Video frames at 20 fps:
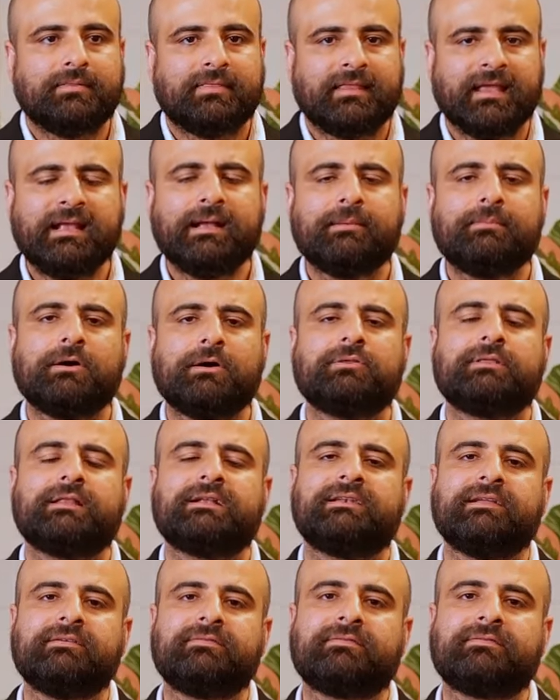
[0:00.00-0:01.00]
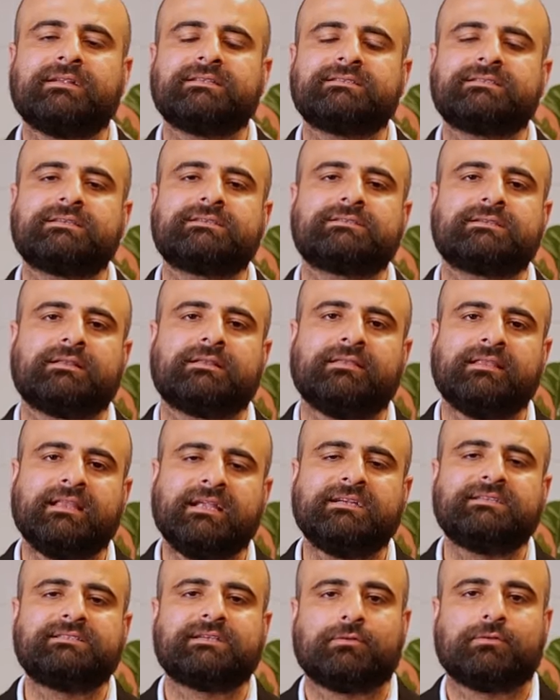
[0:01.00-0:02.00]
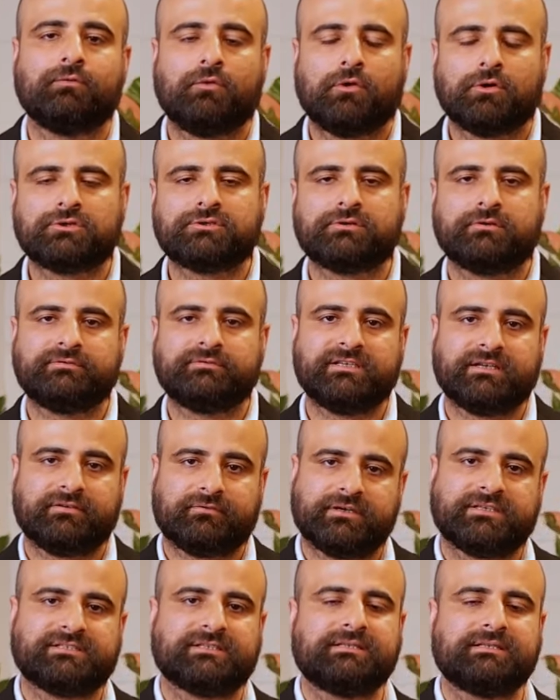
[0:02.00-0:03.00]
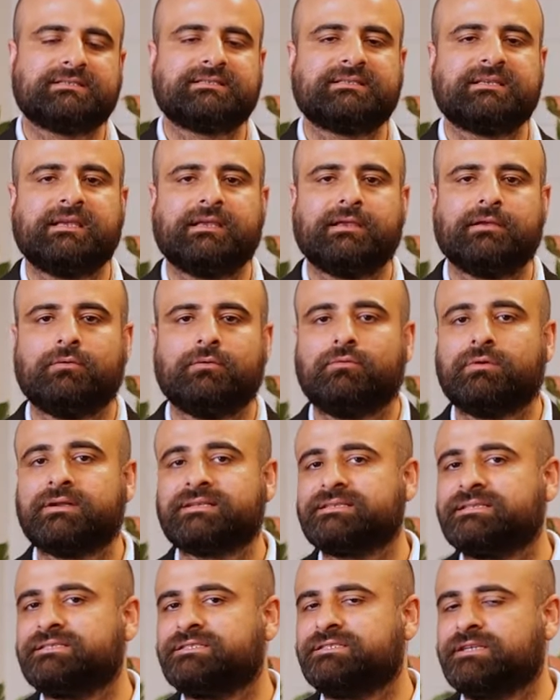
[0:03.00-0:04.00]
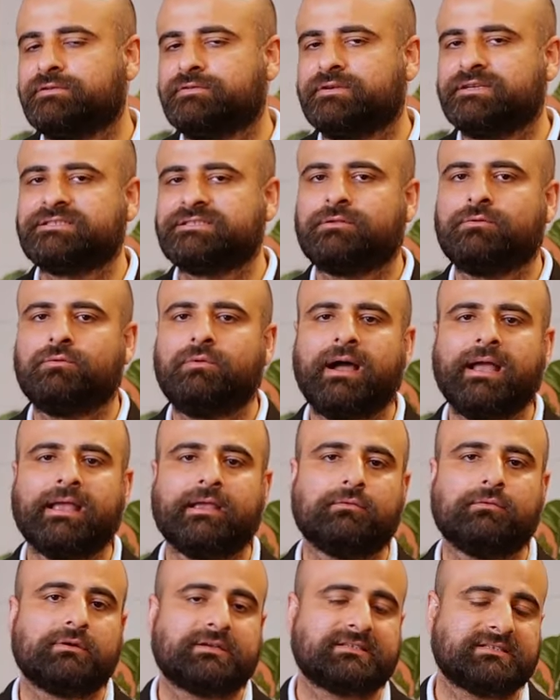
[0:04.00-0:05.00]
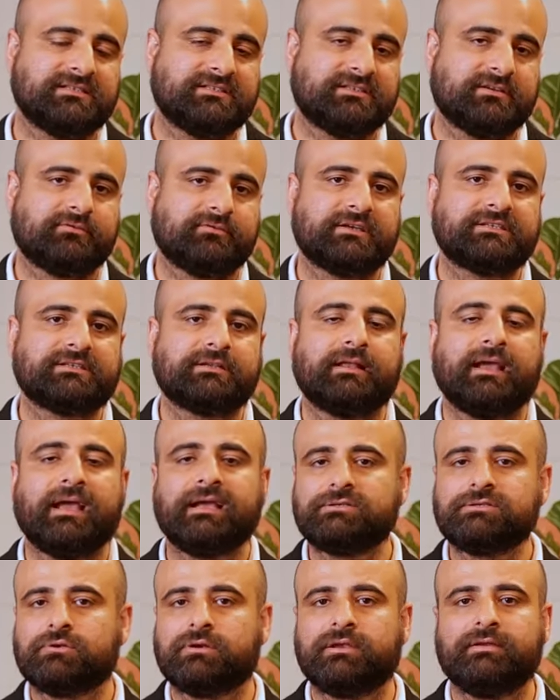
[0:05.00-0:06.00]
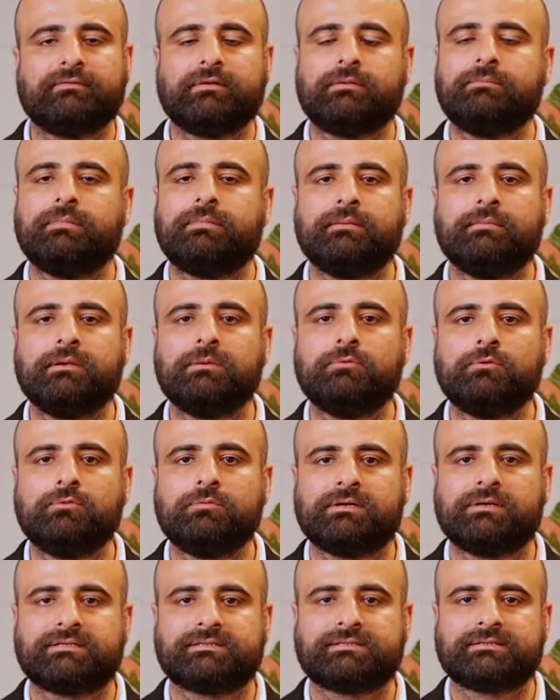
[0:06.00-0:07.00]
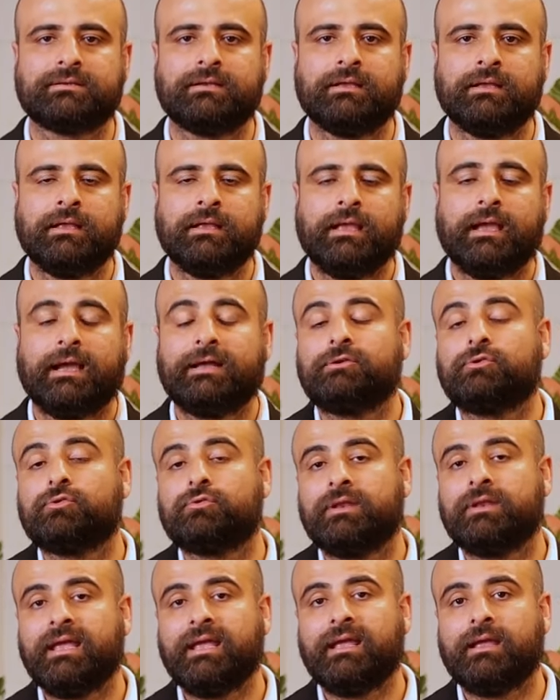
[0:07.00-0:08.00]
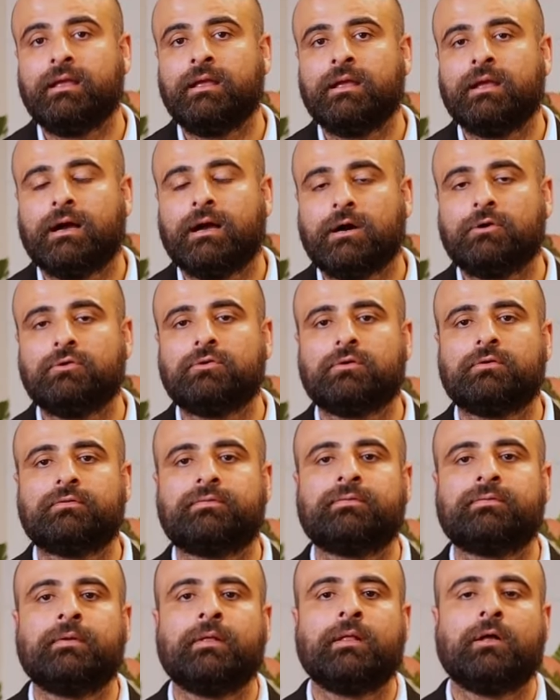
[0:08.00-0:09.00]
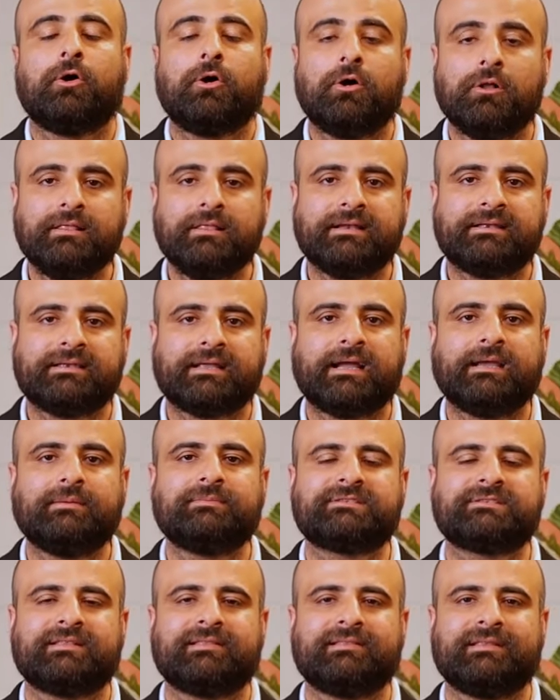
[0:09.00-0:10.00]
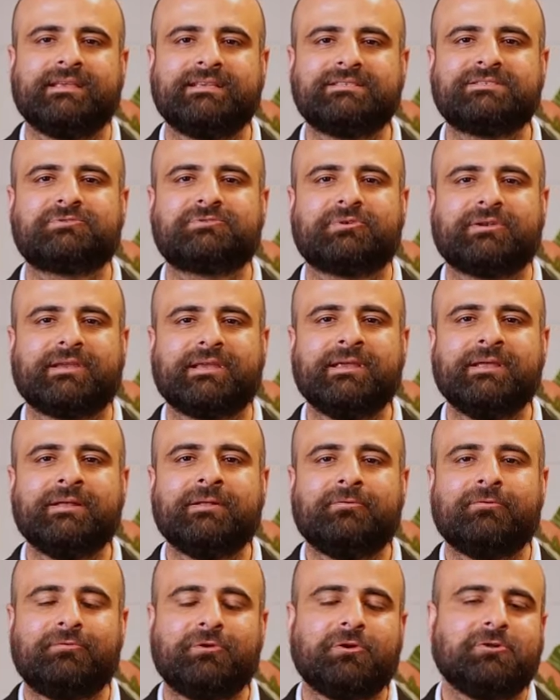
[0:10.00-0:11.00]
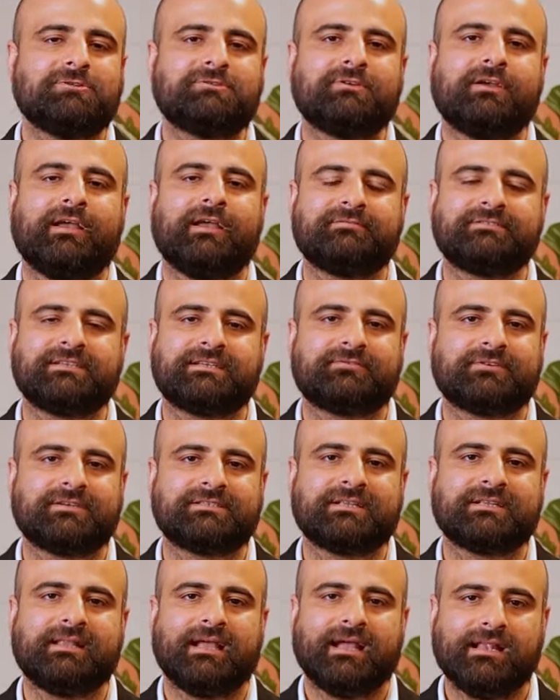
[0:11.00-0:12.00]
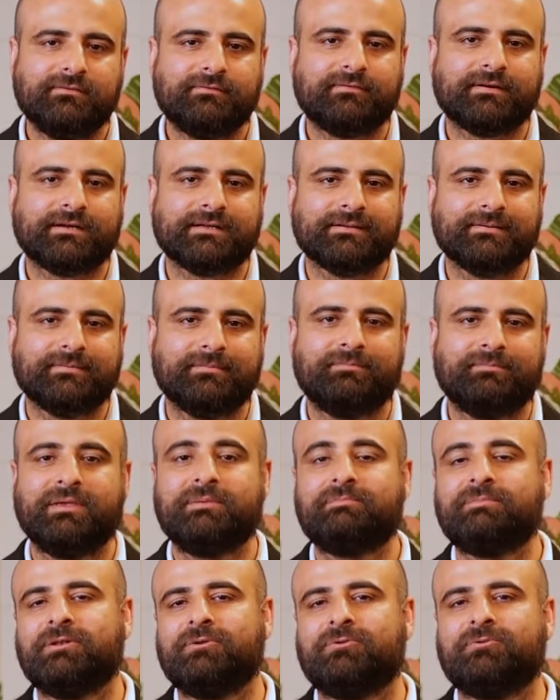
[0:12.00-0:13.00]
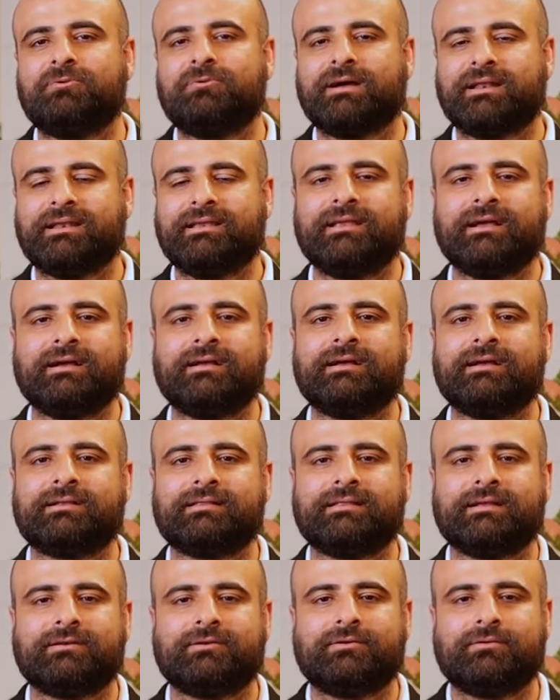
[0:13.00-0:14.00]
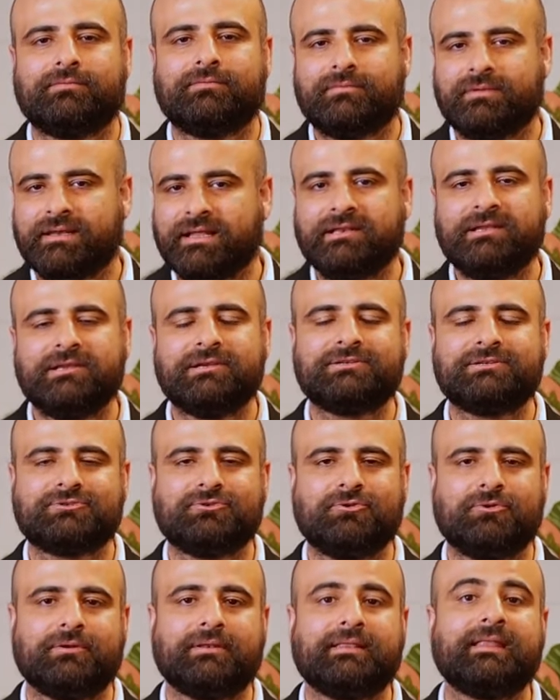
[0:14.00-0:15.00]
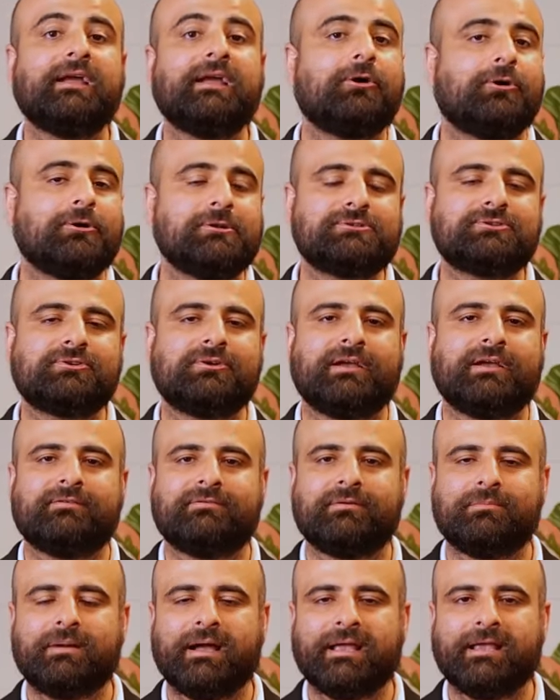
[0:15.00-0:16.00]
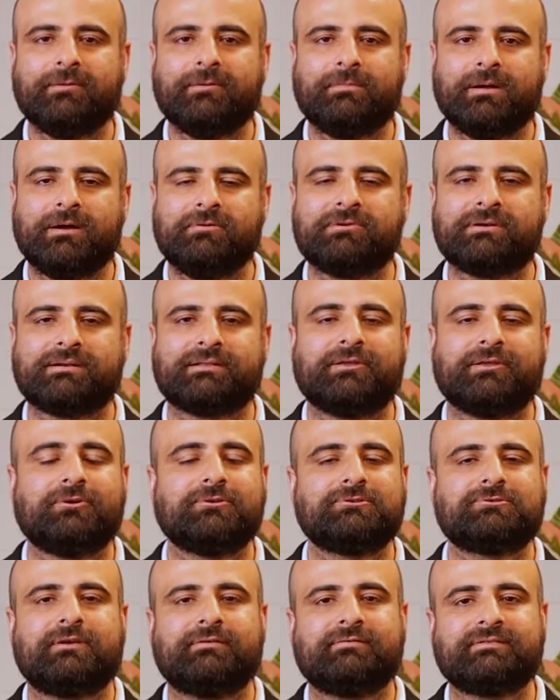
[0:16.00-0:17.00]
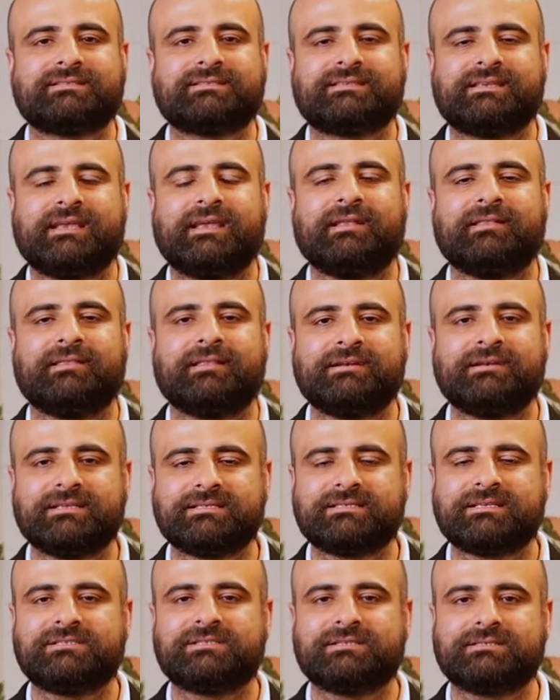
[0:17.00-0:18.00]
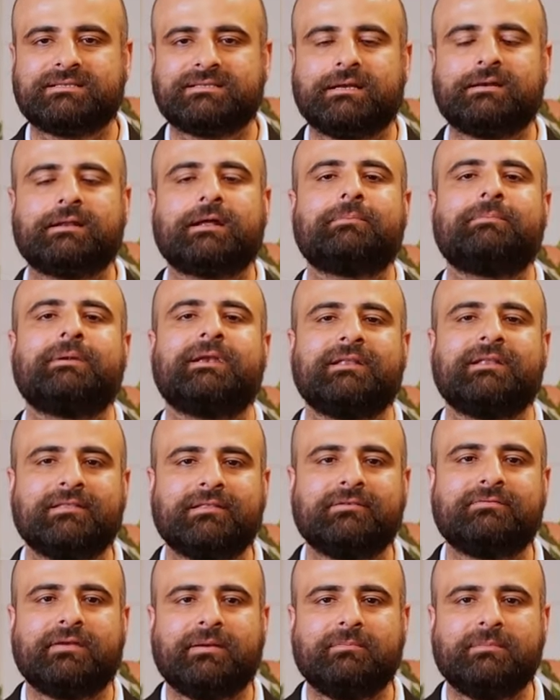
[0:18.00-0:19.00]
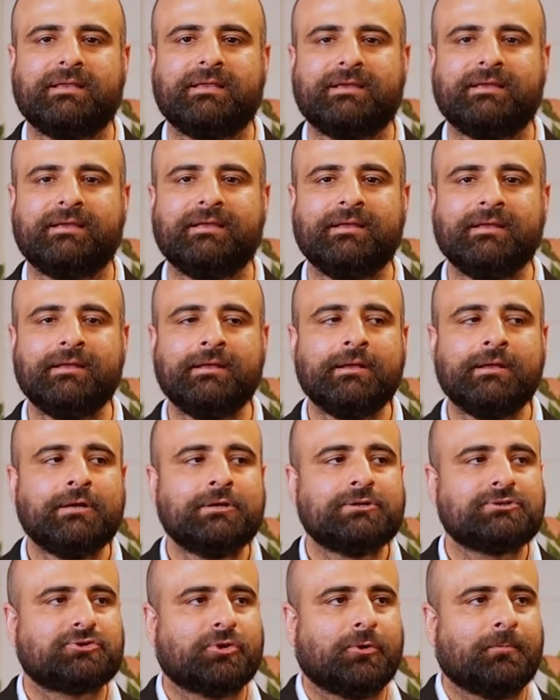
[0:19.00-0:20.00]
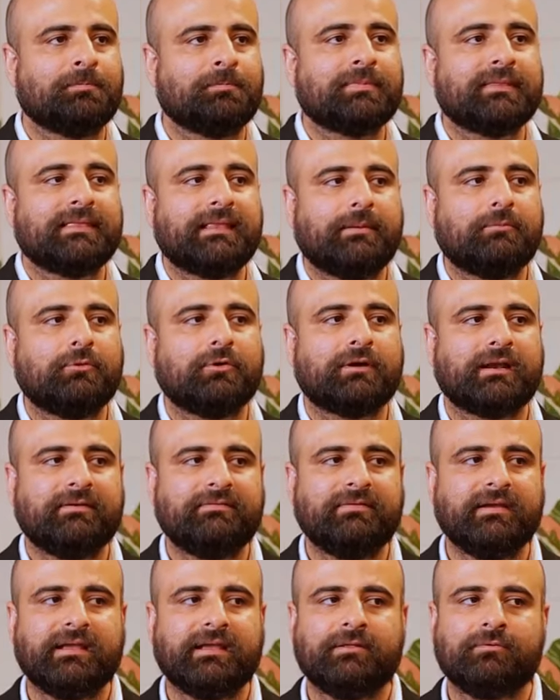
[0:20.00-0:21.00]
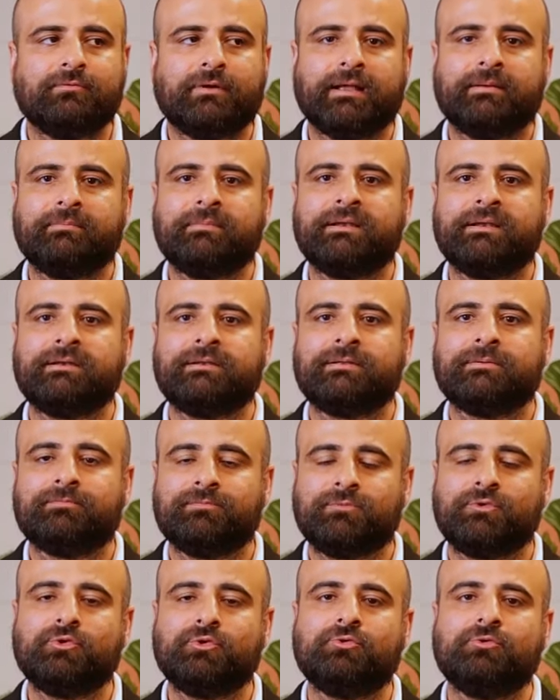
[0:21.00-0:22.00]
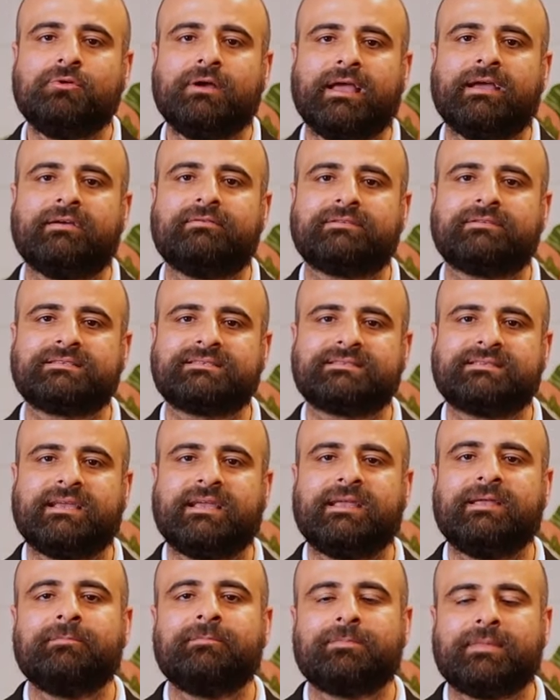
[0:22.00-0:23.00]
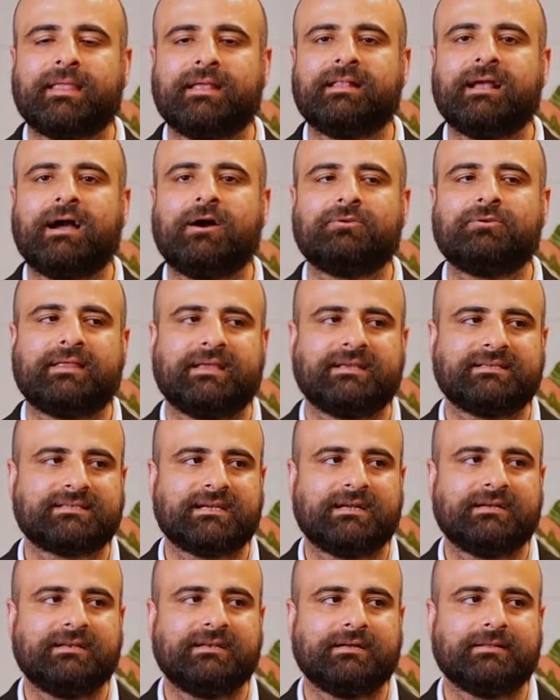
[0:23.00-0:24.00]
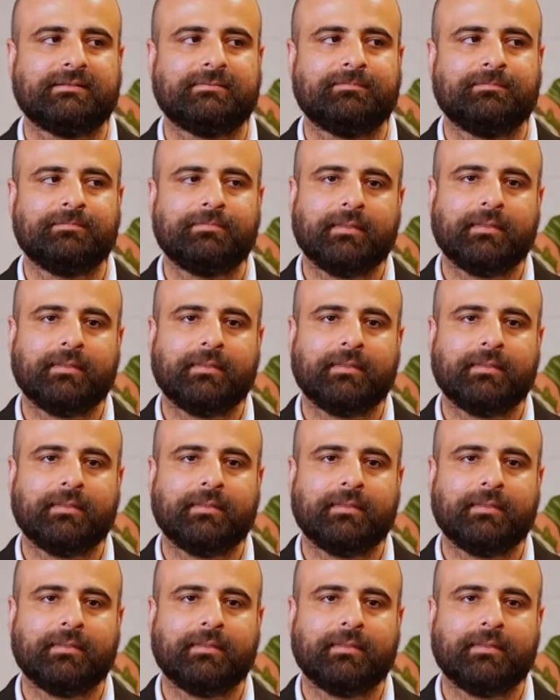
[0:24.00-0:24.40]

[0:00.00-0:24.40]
think about the differences in needs and wants of Generation Z versus Generation Y versus Generation X or even baby boomers. And today, out of all the times in history, we also have Generation Alpha, people who are younger than 10 years old. They also have a buying power. They also have a say in the decisions that are made in the family. So demographic environment do have a say in how things are done.